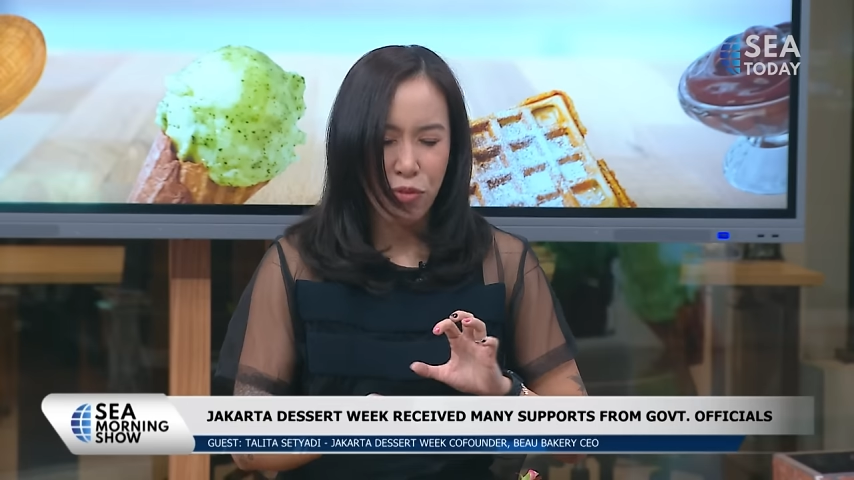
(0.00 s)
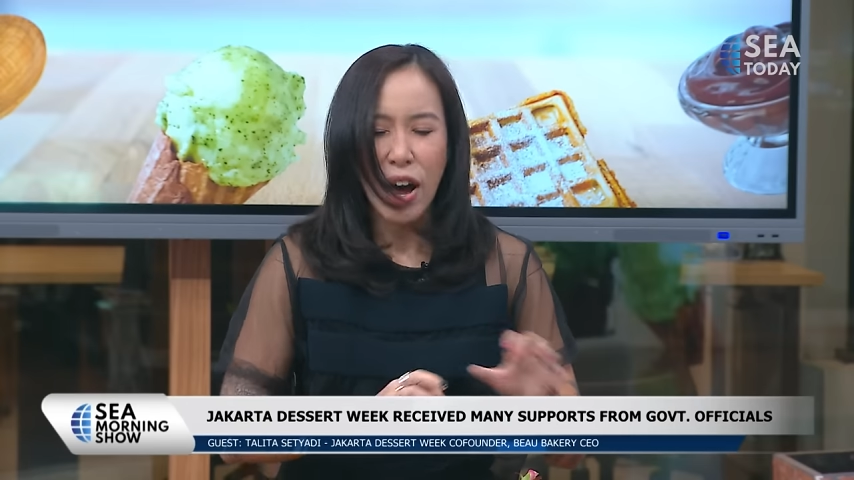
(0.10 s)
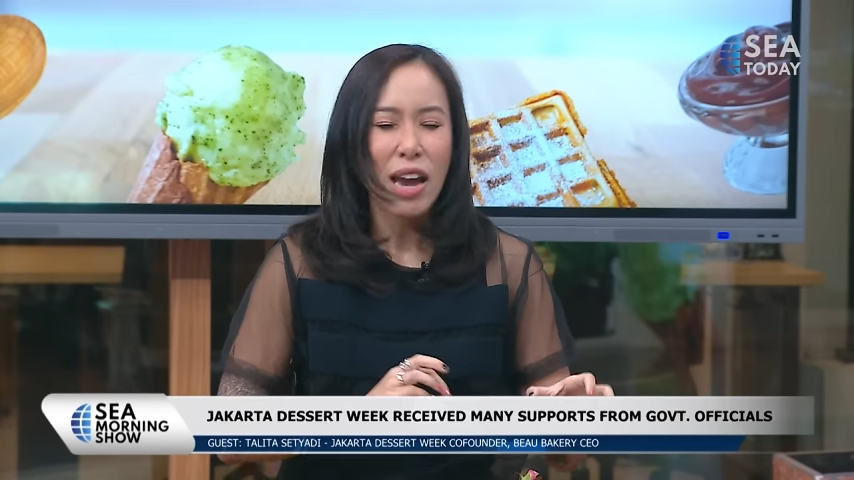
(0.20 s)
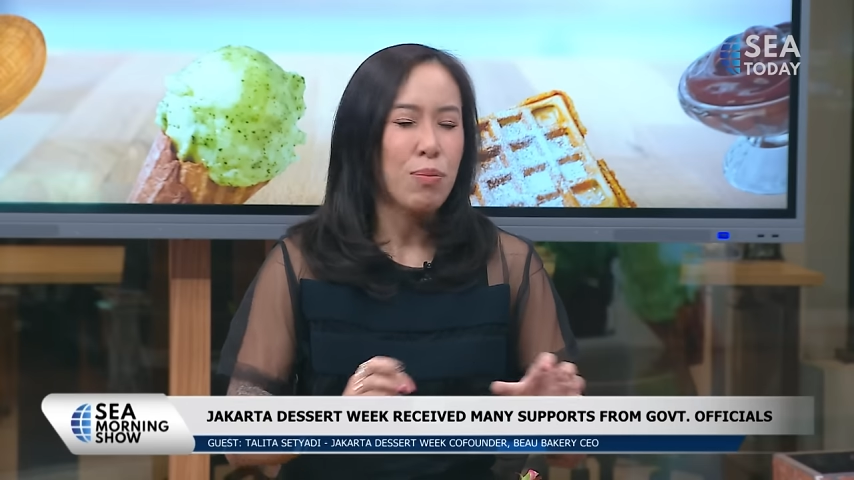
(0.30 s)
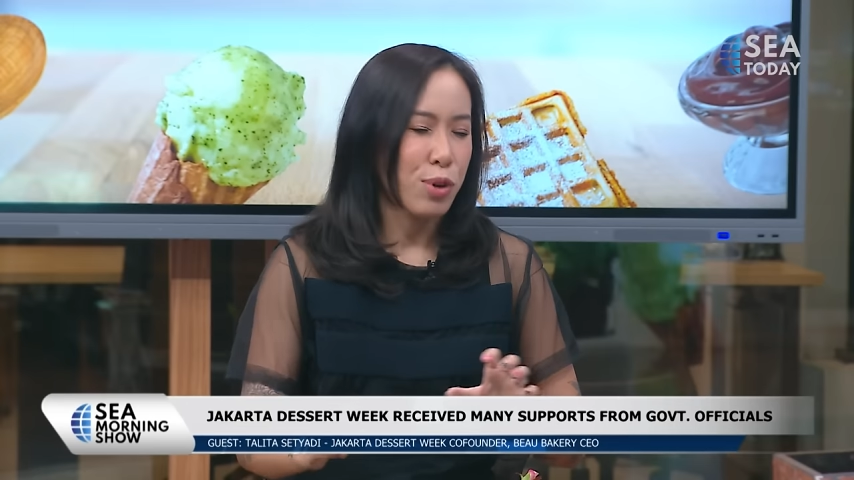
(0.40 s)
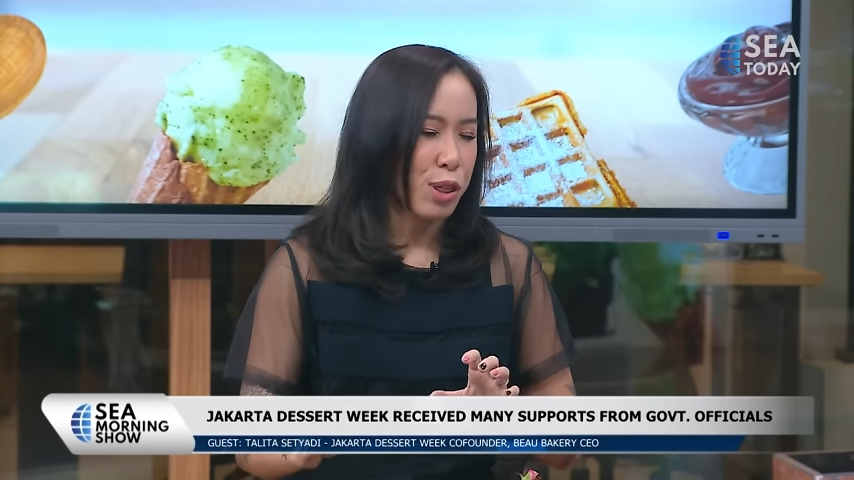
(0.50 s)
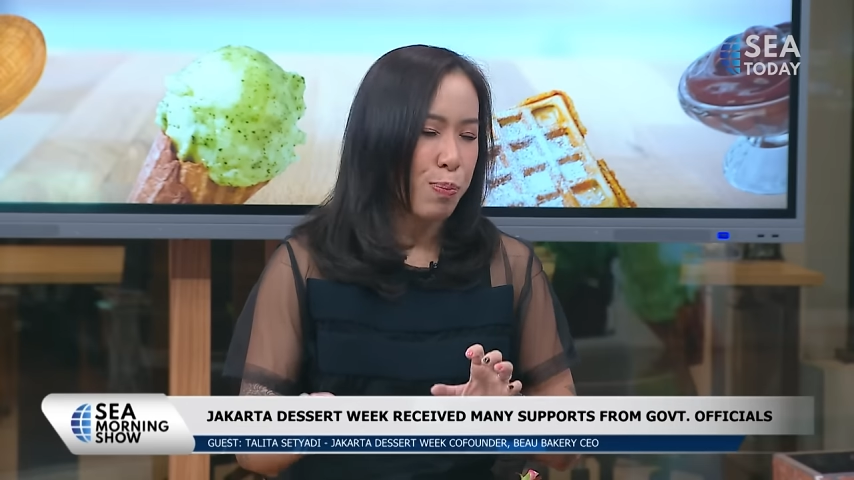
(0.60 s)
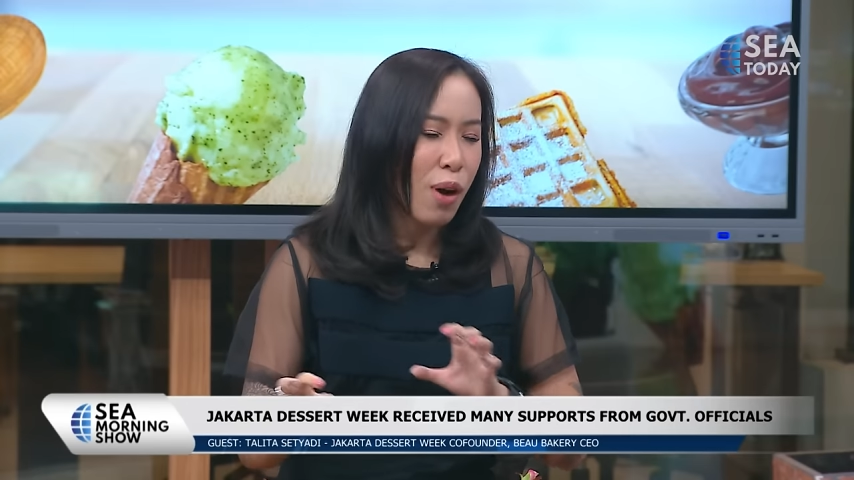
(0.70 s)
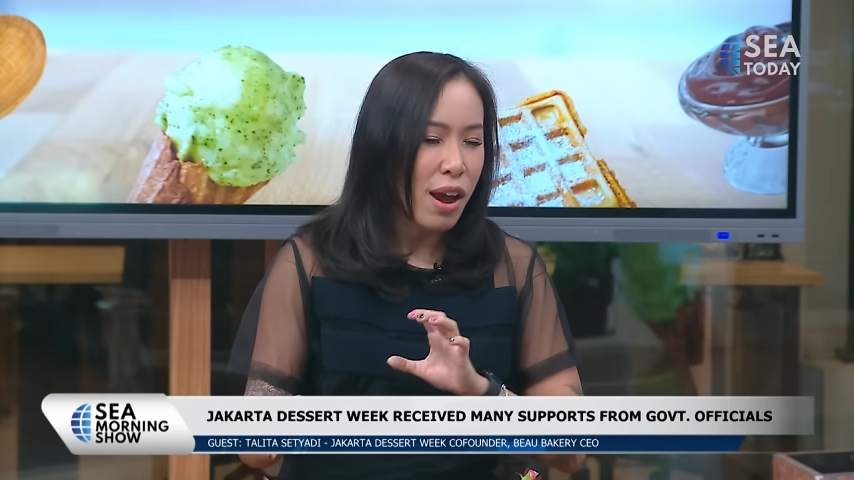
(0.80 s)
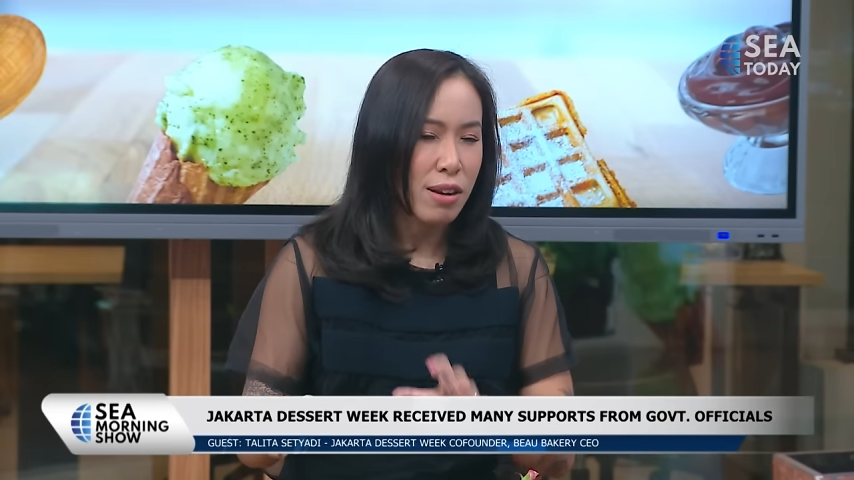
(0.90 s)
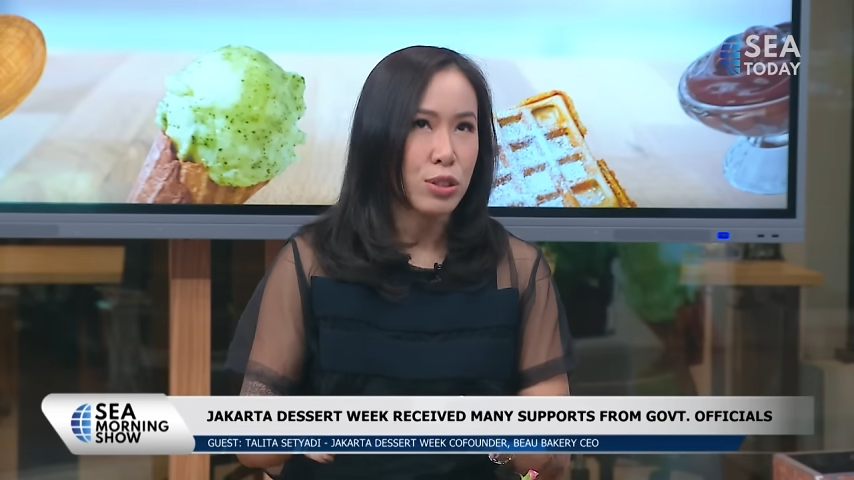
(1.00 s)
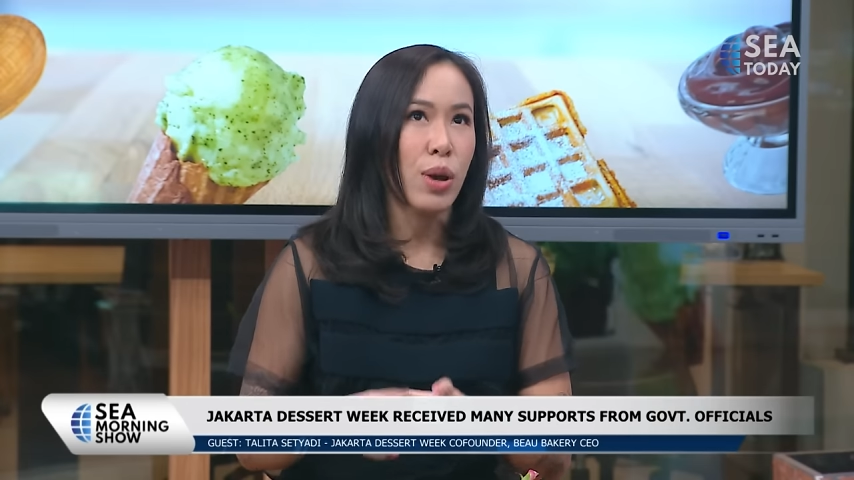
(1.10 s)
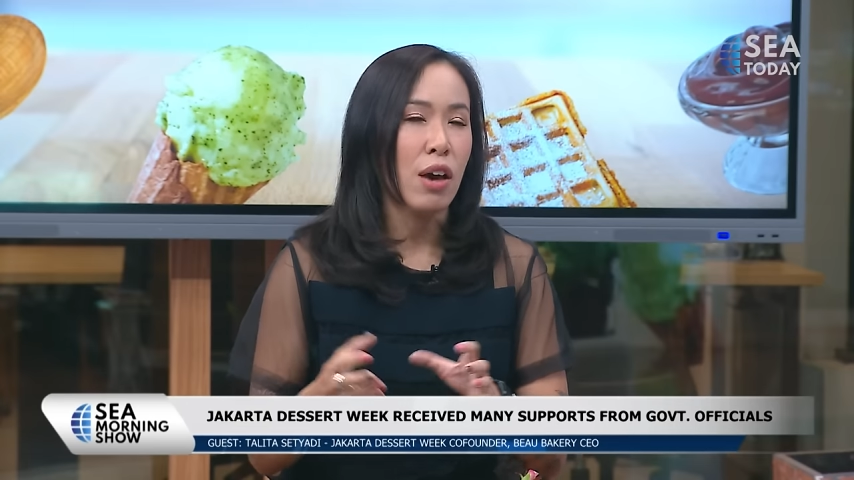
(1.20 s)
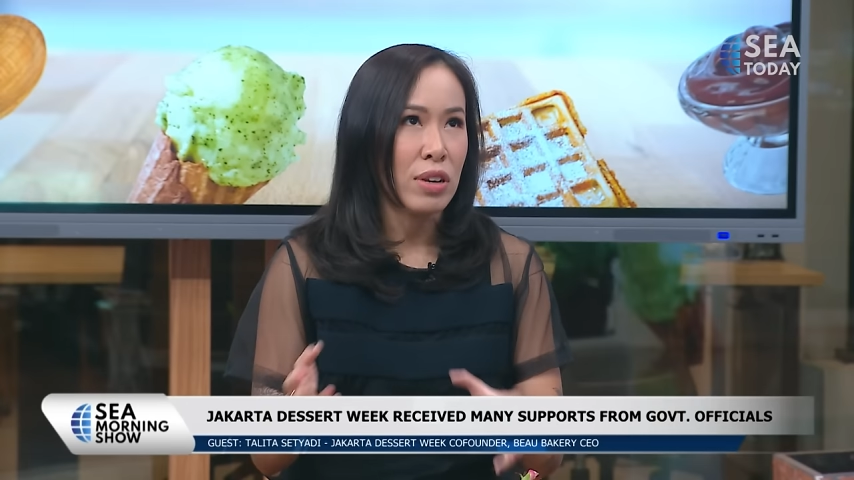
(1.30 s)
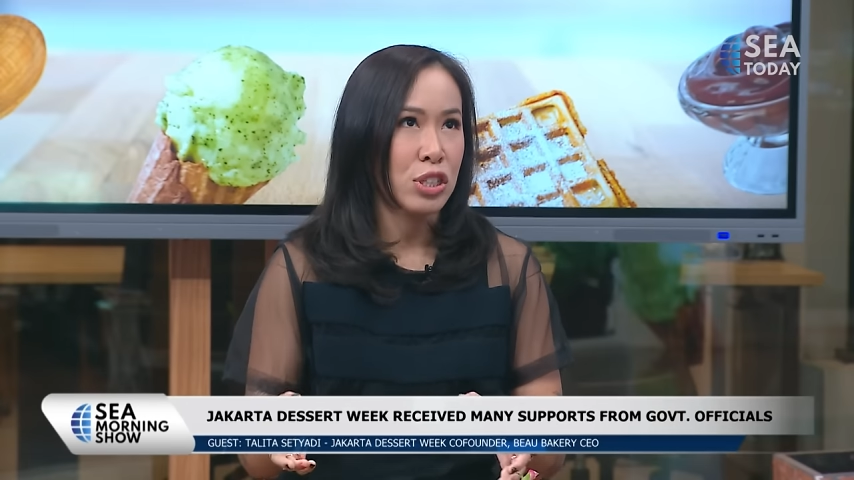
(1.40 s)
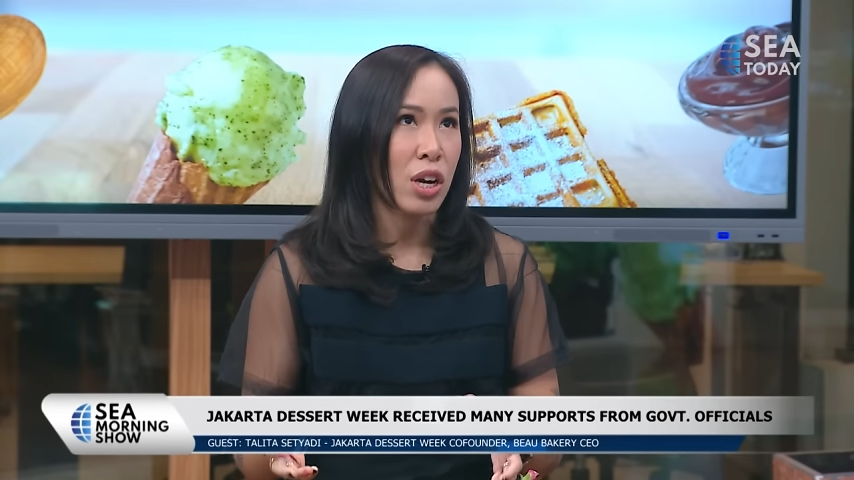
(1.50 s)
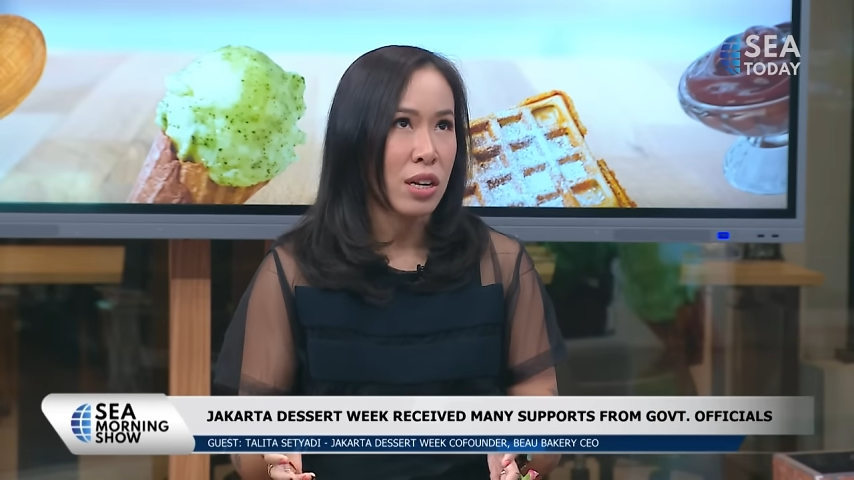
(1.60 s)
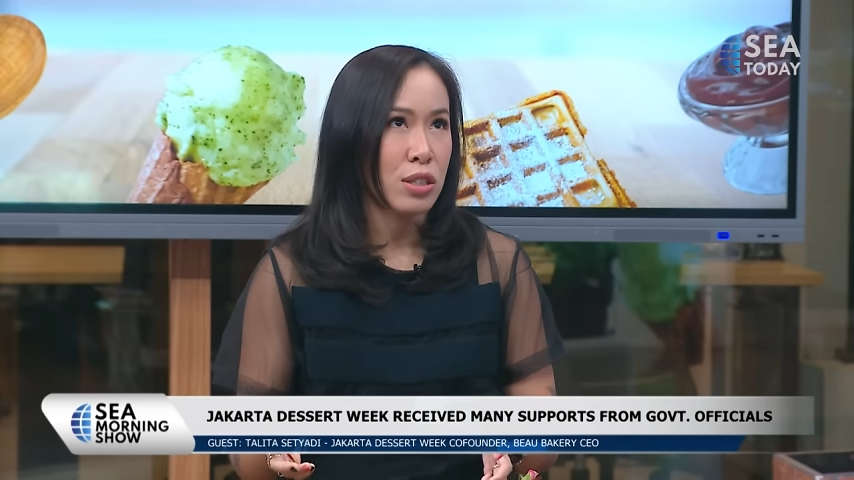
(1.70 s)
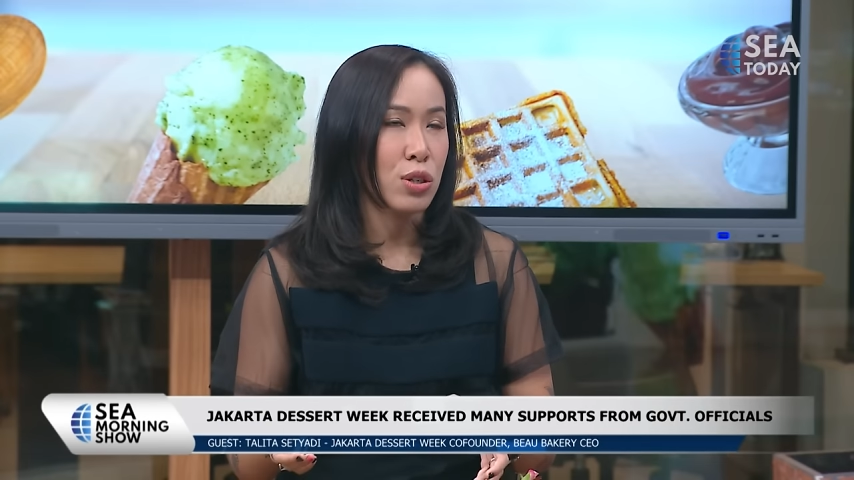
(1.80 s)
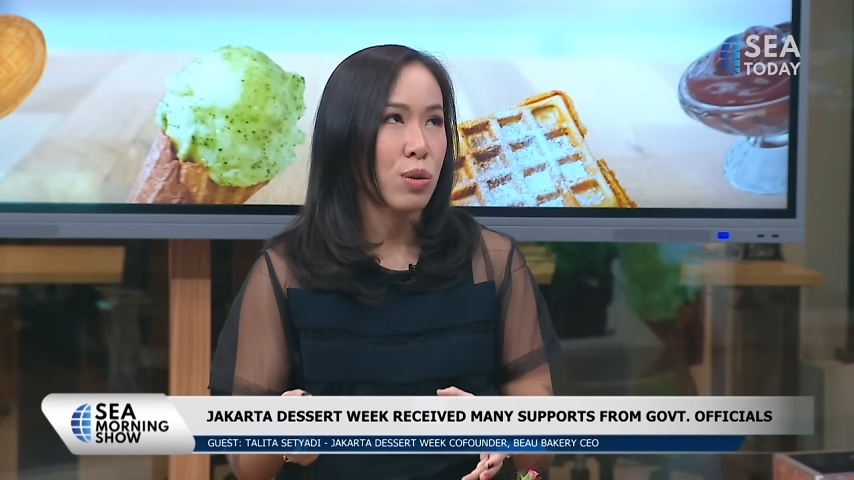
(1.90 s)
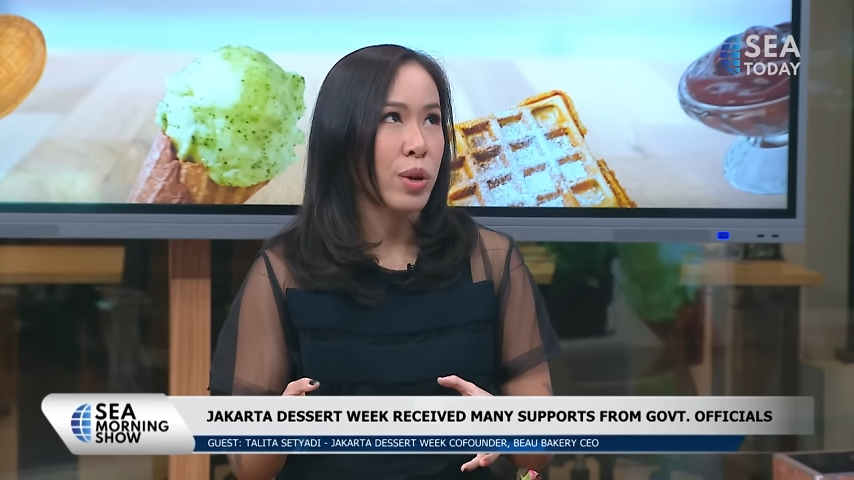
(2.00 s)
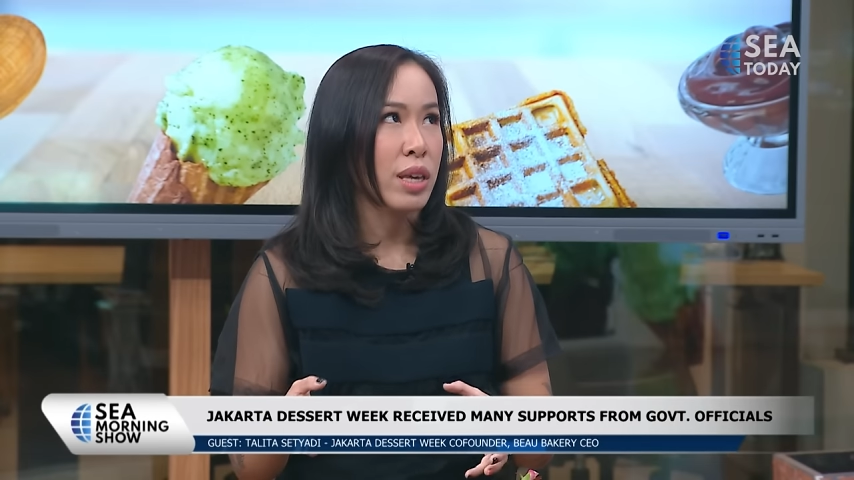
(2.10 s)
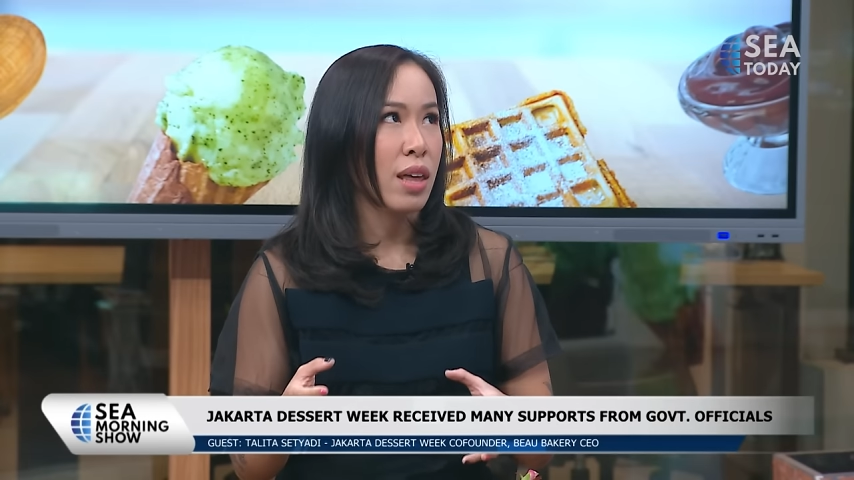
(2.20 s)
vibe with prior to having Jakarta Dessert Week.